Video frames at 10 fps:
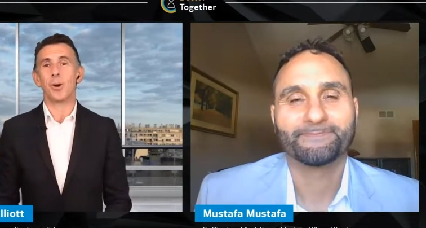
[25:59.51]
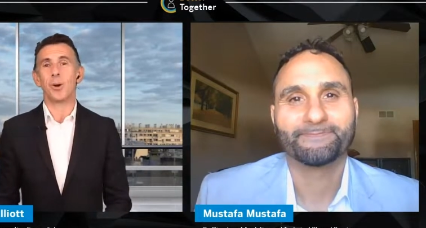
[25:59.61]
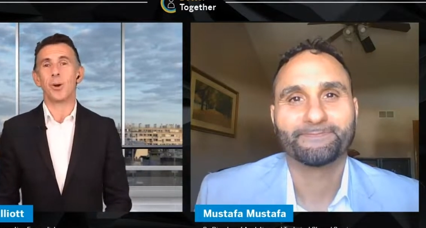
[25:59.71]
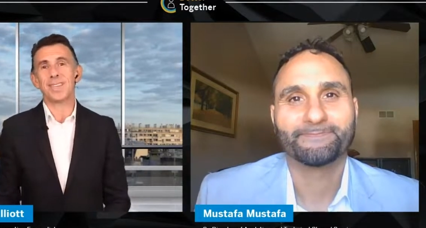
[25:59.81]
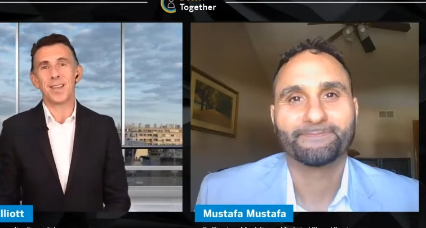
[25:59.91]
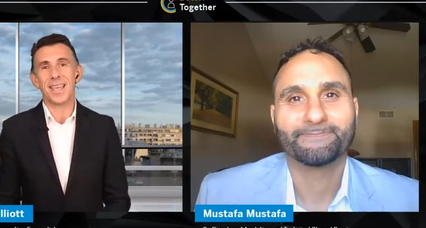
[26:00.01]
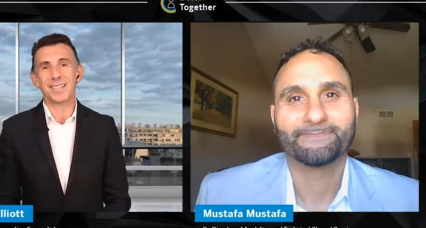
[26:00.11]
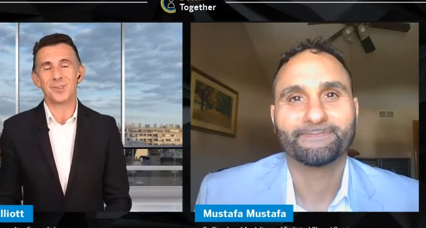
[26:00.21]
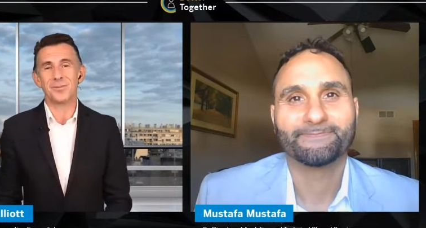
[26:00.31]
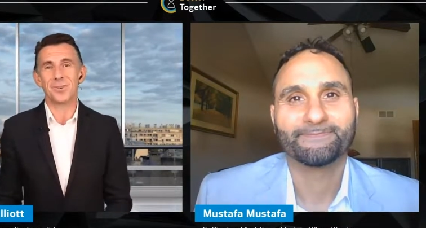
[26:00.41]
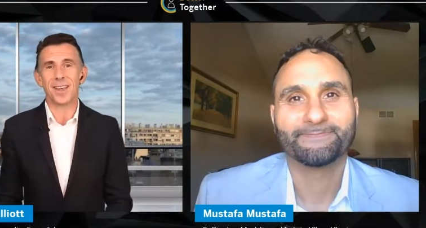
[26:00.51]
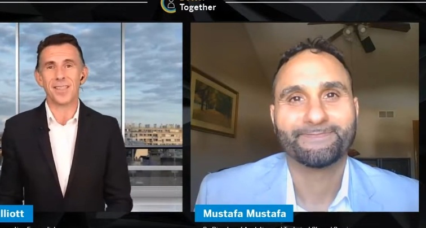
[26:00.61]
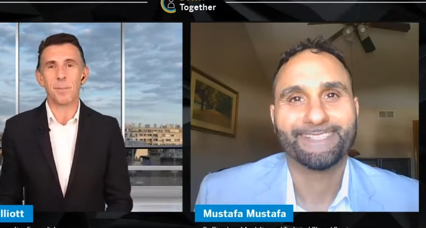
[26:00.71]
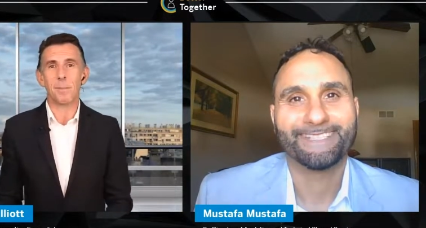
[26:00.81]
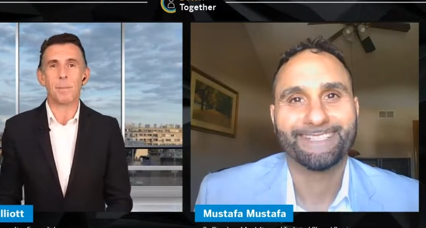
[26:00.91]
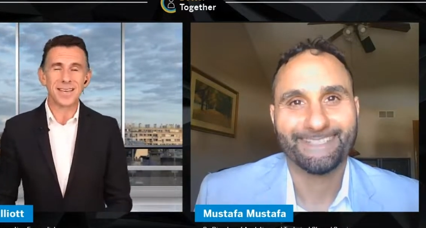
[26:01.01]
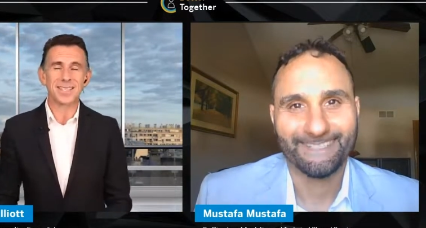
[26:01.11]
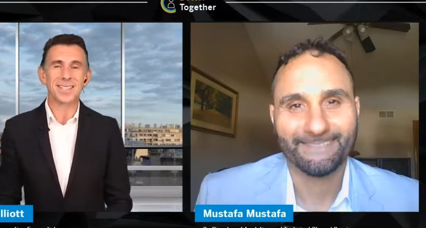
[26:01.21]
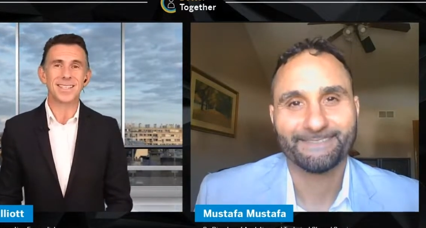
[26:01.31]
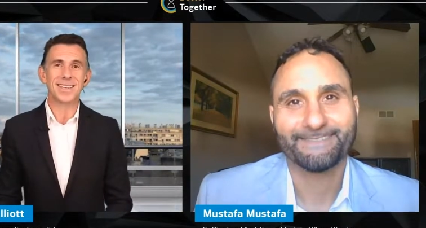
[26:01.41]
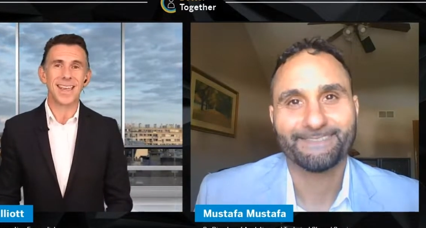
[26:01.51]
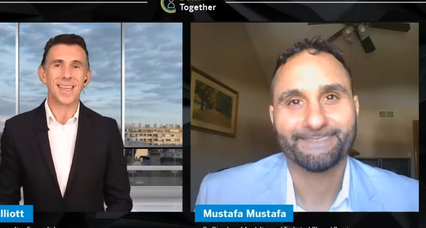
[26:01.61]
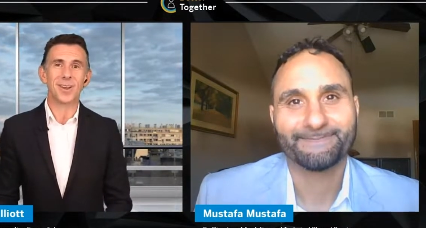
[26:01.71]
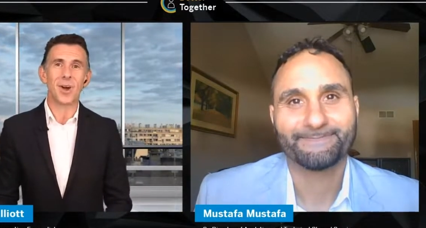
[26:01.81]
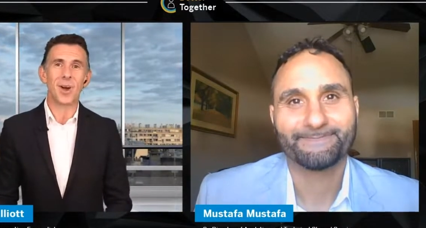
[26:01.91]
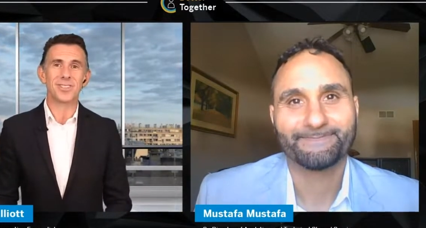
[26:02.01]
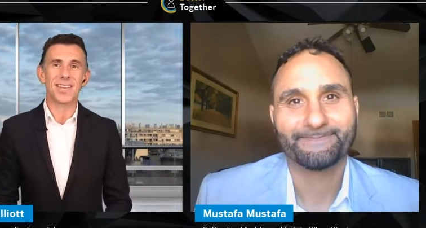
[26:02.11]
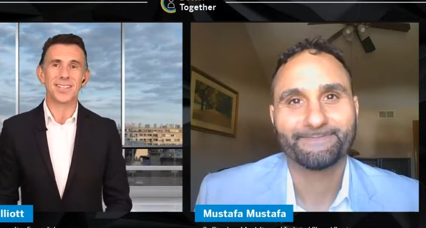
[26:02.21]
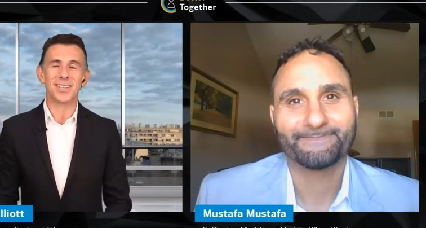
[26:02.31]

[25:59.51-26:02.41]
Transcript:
Speaker 1: And I hope to see you again soon for another Better Together